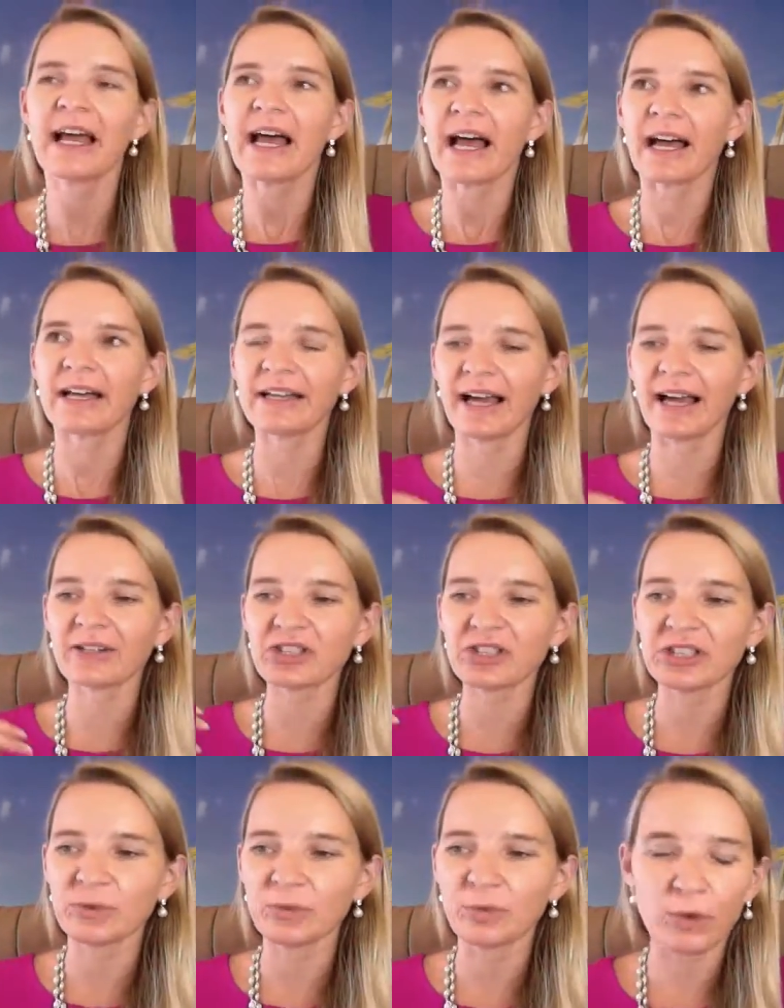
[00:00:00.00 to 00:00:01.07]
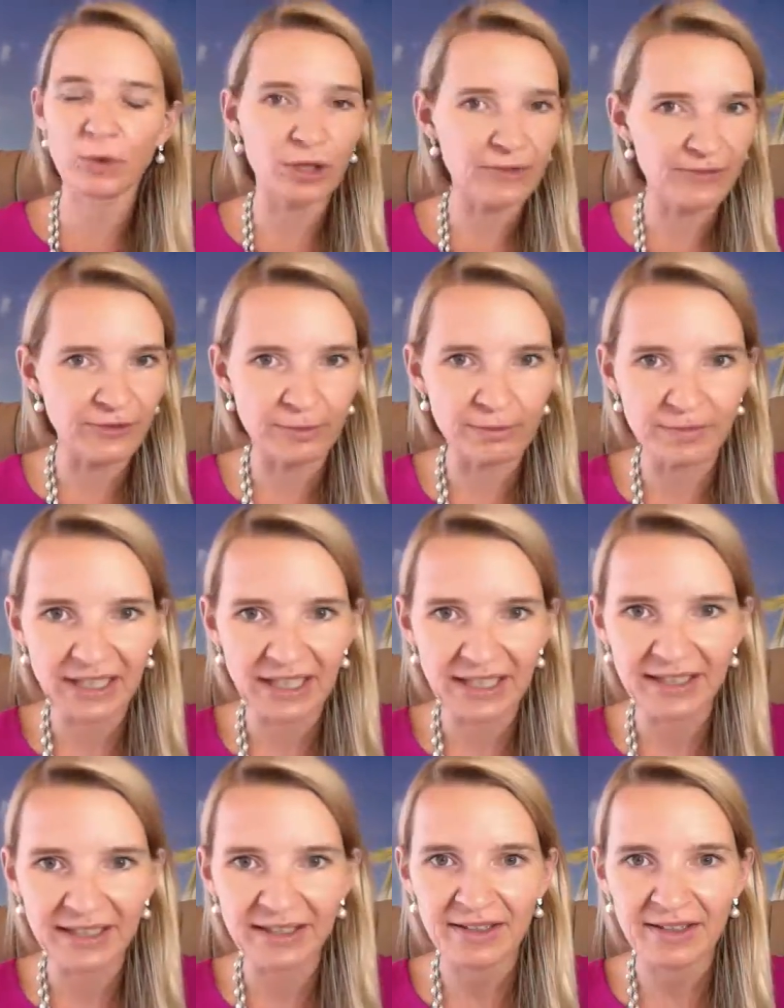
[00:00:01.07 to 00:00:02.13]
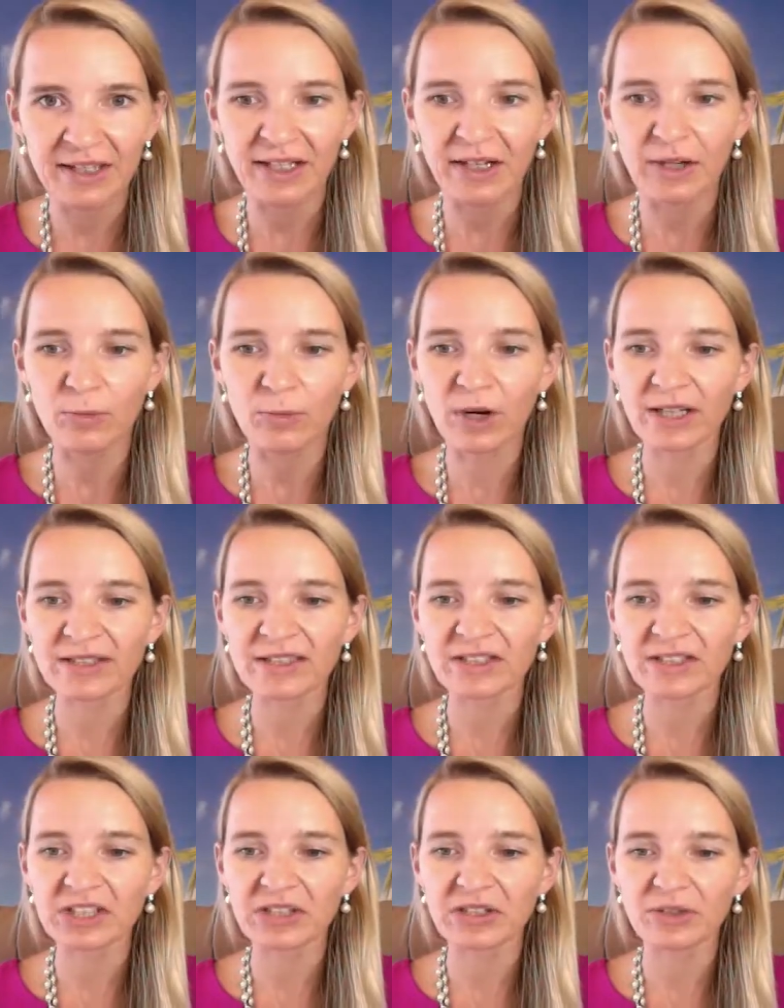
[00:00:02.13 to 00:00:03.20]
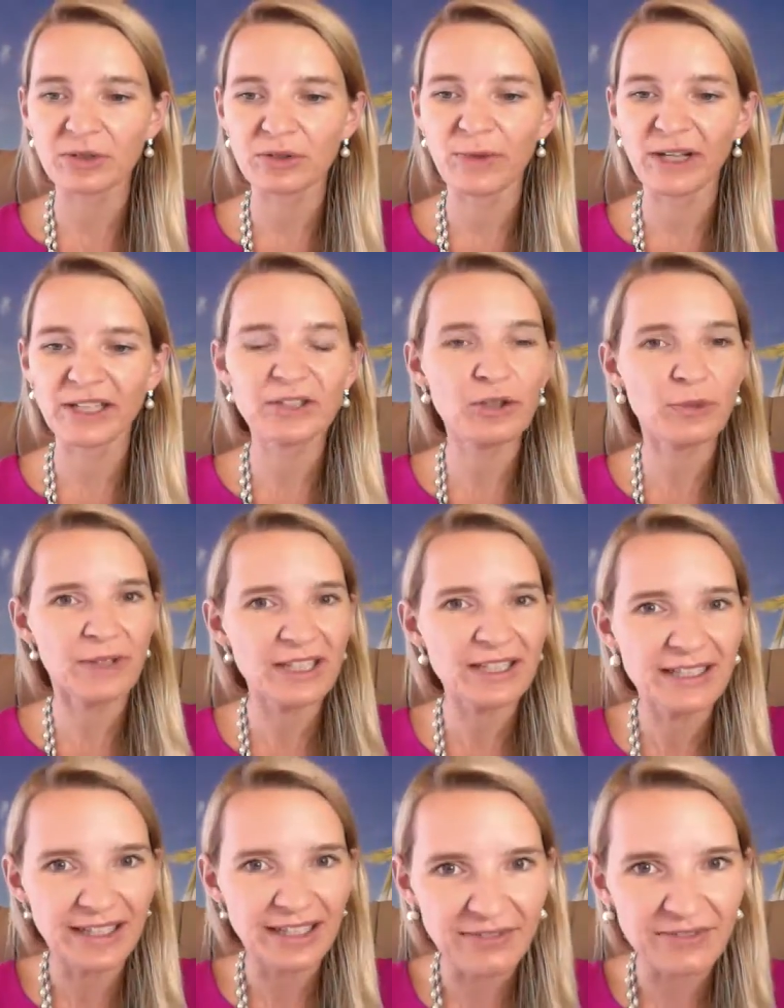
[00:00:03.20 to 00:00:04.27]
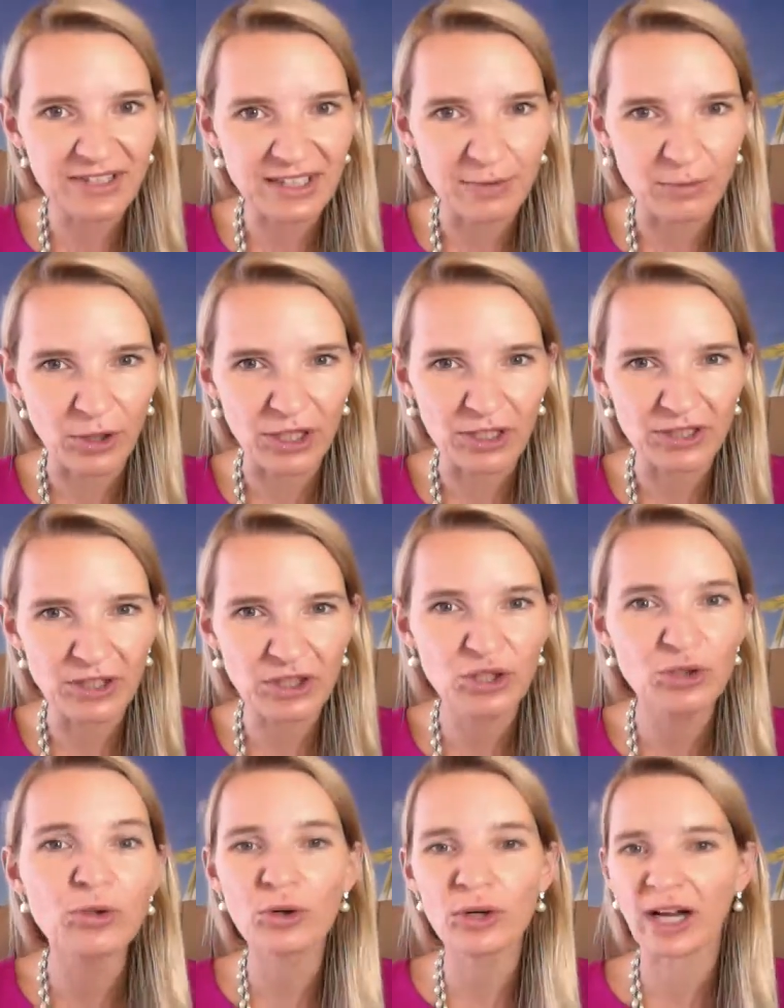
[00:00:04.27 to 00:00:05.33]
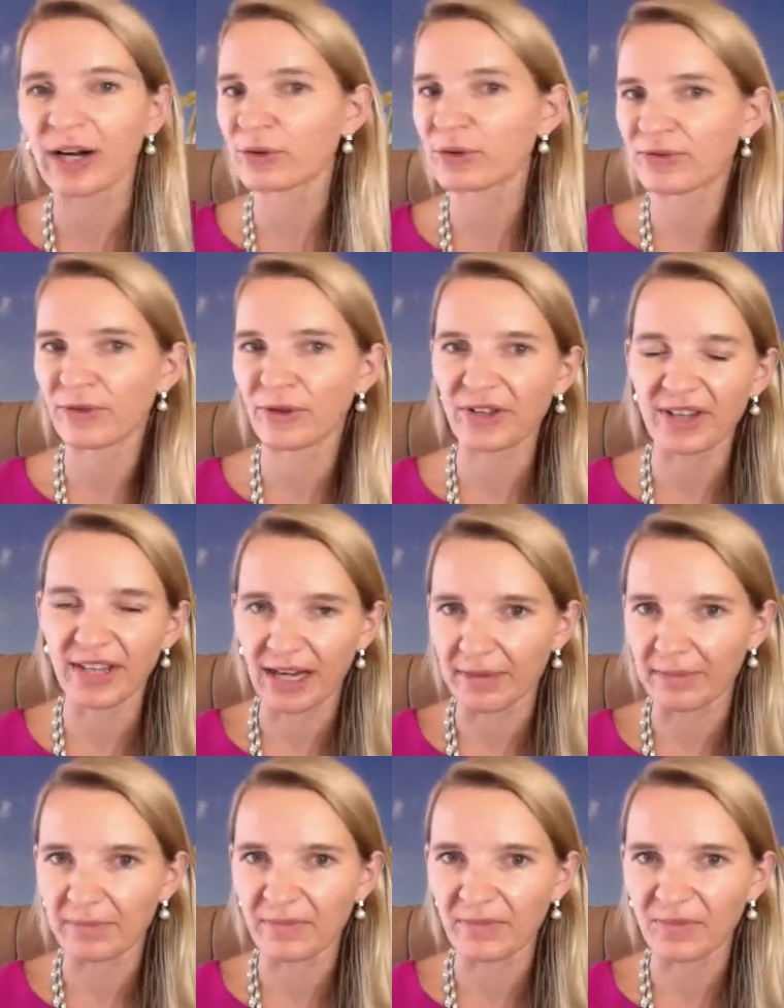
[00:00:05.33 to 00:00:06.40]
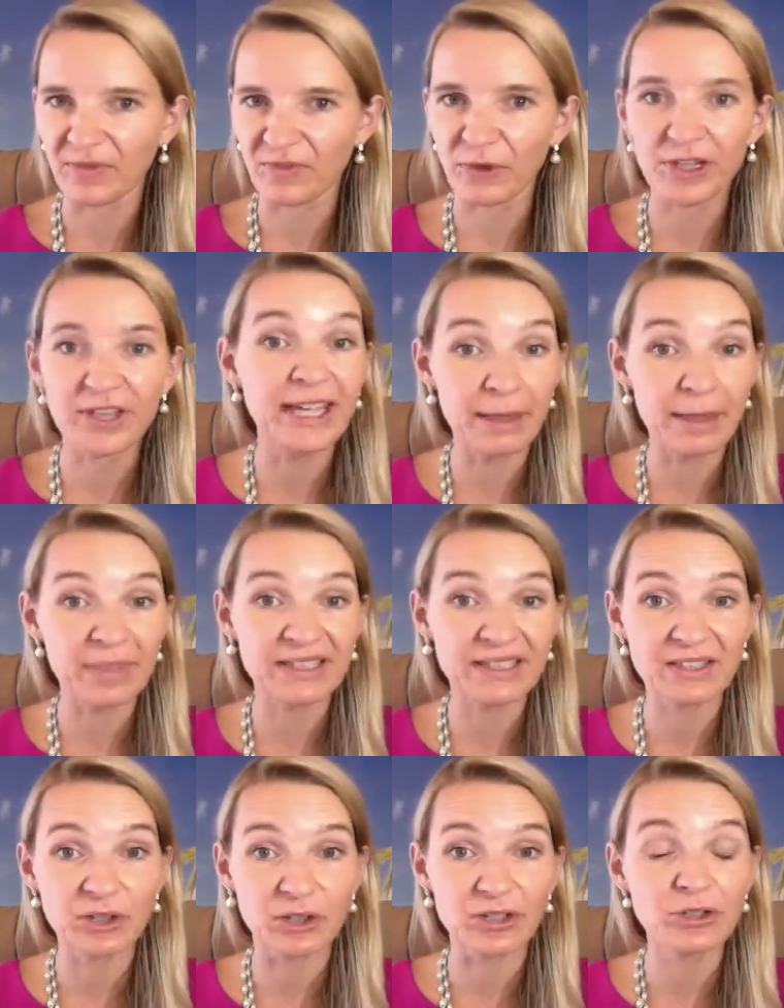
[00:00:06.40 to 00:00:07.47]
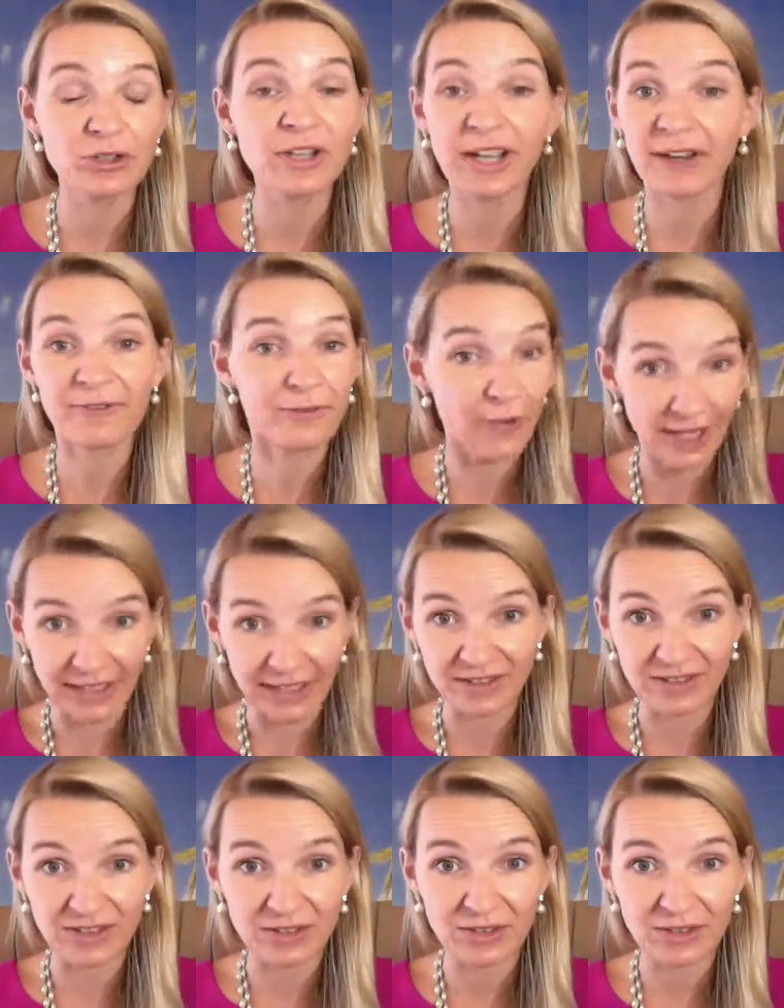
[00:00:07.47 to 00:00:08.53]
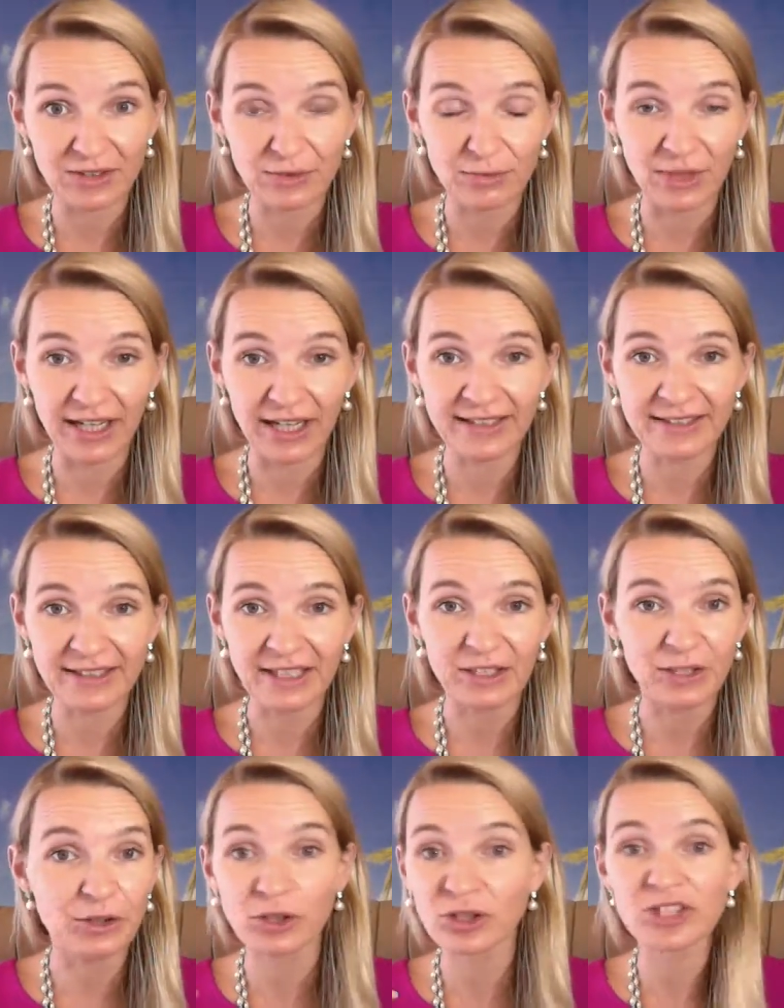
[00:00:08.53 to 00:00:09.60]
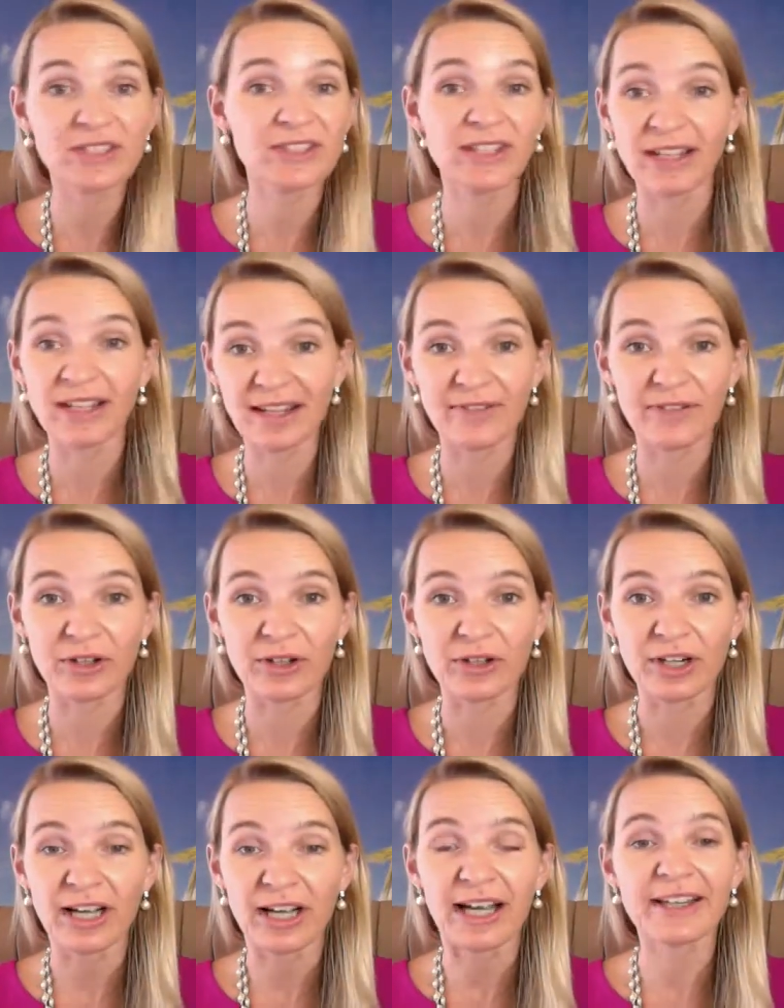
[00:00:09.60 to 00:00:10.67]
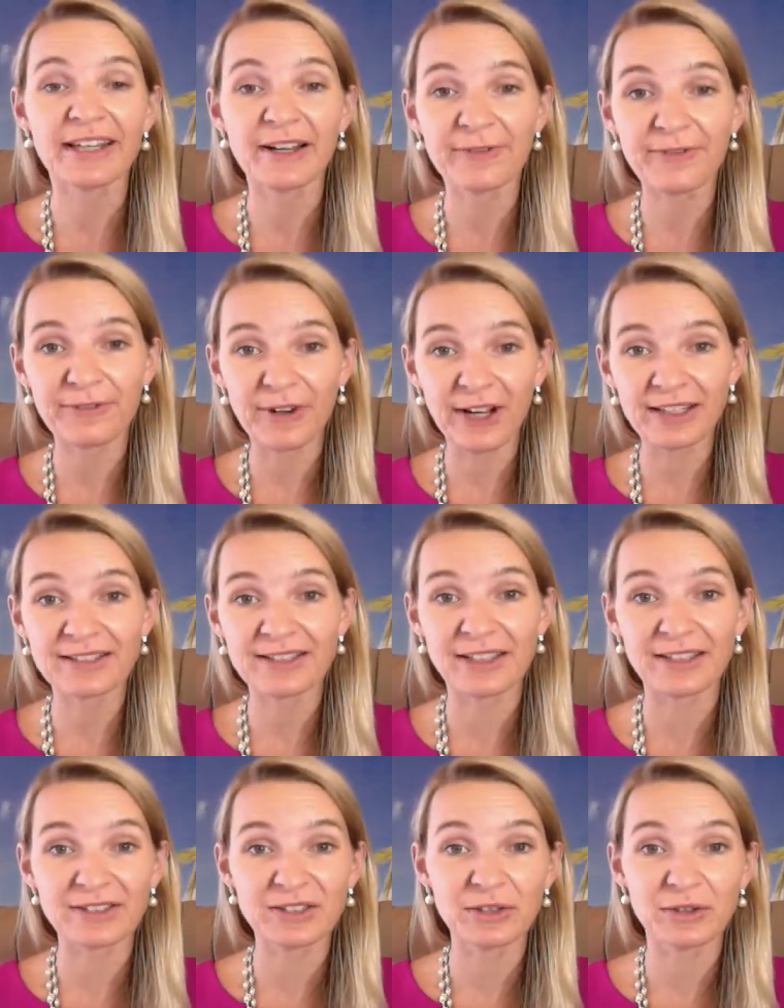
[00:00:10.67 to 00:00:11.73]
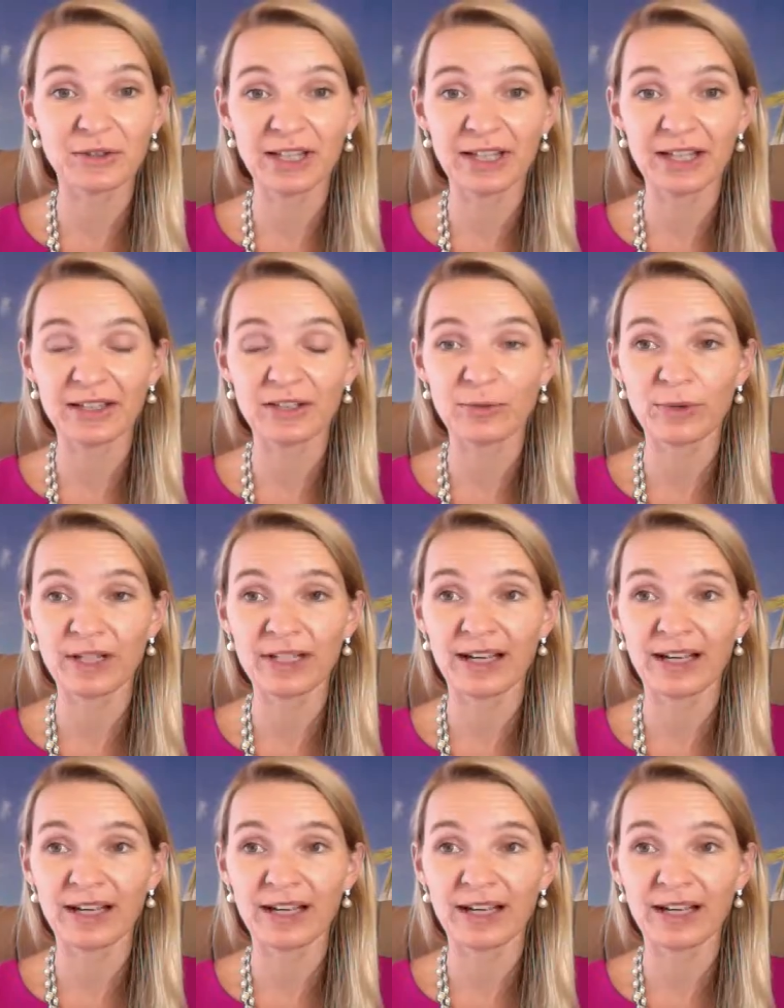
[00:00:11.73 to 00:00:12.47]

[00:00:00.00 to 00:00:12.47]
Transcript: And actually the work for me was to, when you really love someone, you look out for them, for their best good. You're their friend. Right? You're not just their lover. And their friend tells you, okay, you know what?